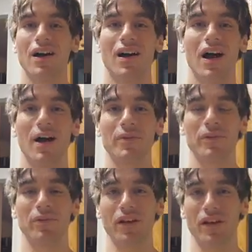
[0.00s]
I'm going to
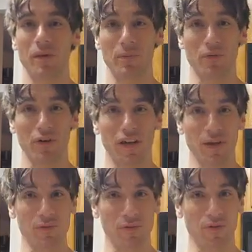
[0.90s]
play a couple more
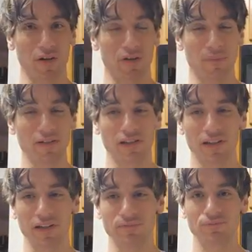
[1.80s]
games before I go to bed
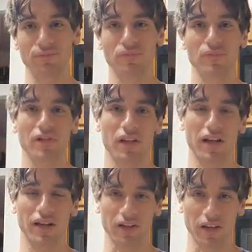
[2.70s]
tonight. It's getting
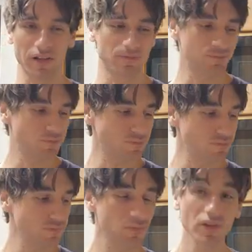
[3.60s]
kind of late.
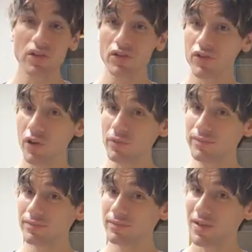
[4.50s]
So,
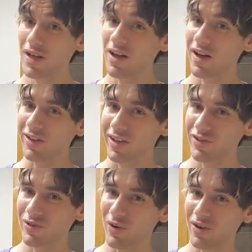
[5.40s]
I'll catch
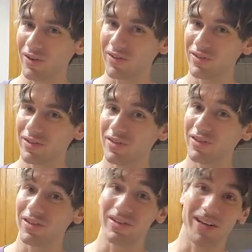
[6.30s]
you all
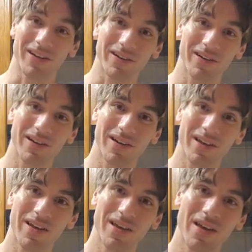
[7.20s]
later.
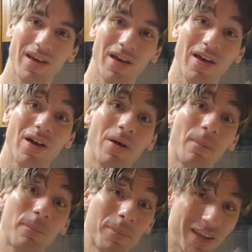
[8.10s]

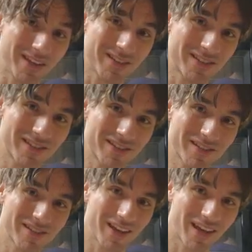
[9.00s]
Peace.